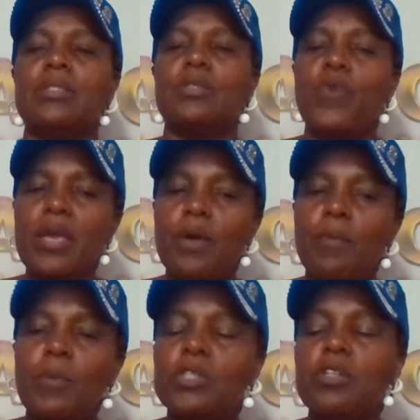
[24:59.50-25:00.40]

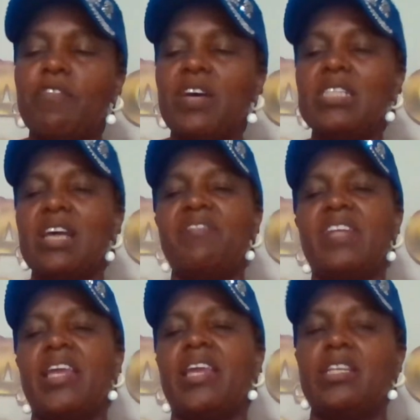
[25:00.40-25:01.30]
Most of us have
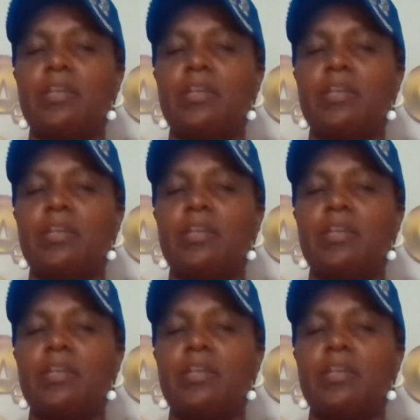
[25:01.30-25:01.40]
direct